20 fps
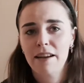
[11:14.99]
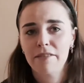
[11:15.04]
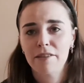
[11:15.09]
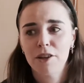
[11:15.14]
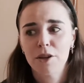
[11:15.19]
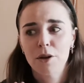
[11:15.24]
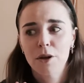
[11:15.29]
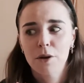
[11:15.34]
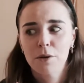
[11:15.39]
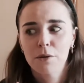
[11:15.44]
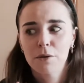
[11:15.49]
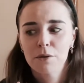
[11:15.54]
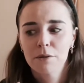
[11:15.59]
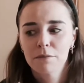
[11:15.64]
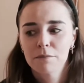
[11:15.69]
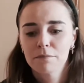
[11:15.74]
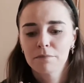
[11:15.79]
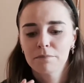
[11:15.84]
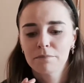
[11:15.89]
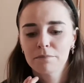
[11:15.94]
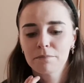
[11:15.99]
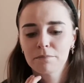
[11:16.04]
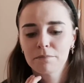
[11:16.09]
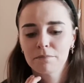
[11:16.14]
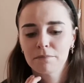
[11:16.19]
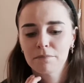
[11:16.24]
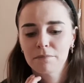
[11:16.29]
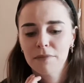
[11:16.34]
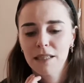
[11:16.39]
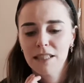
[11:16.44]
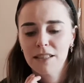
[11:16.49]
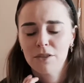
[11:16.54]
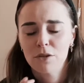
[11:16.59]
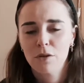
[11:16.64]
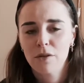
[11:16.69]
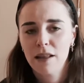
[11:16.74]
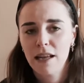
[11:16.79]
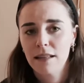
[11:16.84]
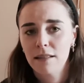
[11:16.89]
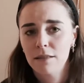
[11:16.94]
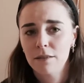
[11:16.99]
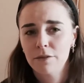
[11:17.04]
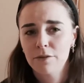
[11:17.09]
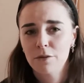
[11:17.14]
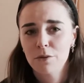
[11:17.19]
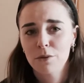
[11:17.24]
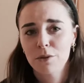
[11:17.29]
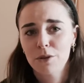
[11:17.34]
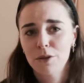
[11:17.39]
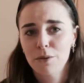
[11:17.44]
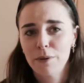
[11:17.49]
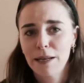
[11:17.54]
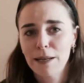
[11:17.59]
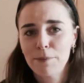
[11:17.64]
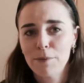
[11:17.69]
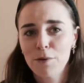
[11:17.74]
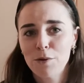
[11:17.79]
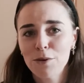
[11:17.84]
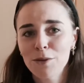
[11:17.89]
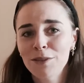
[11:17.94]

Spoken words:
and you know it's not there to look forward to anymore.